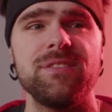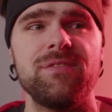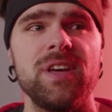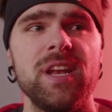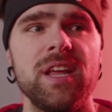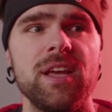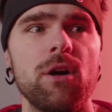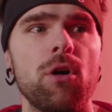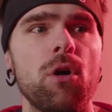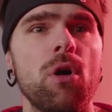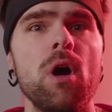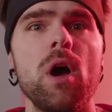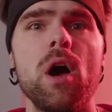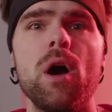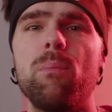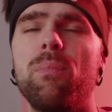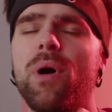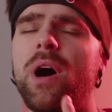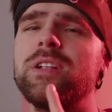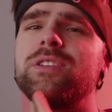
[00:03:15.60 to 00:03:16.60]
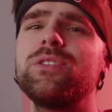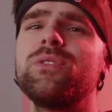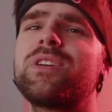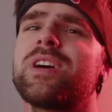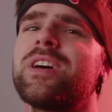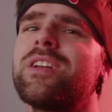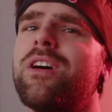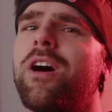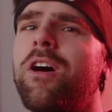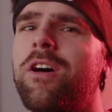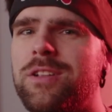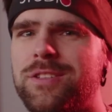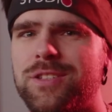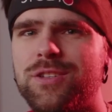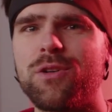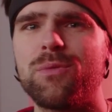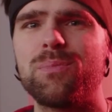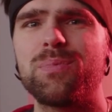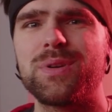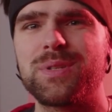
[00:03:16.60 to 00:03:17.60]
video. But you can
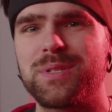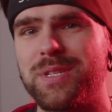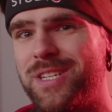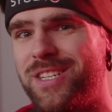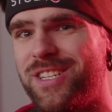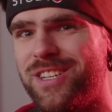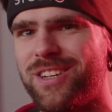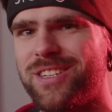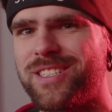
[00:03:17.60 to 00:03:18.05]
also position your